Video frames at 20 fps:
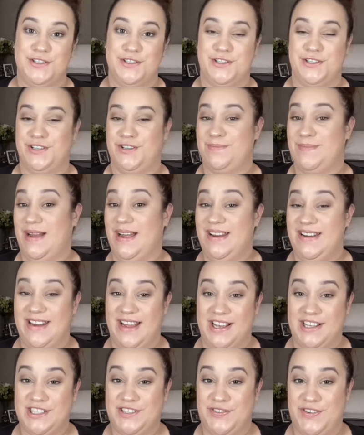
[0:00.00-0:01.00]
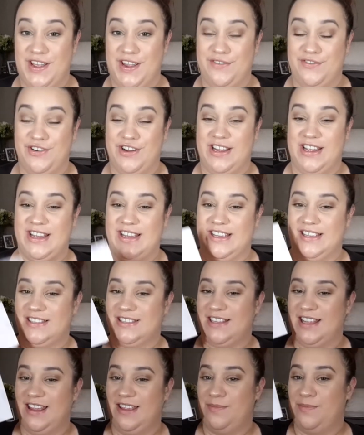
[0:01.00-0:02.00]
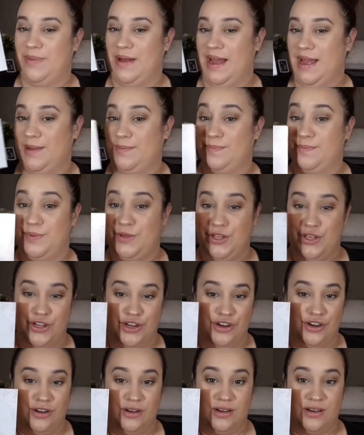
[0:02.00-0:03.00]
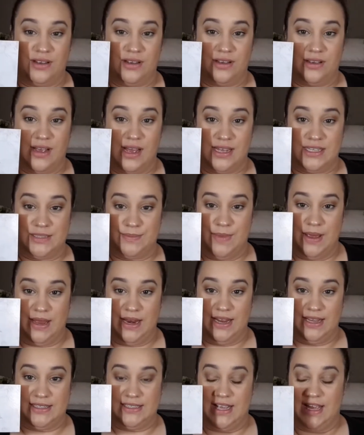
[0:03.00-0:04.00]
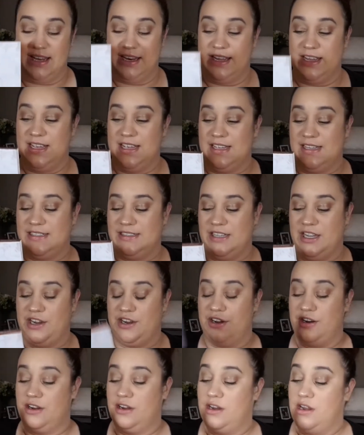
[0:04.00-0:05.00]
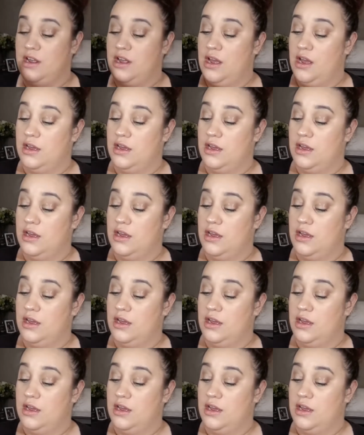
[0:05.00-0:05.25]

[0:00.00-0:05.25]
So my next favorite is by PUR COSMETIC, and it is their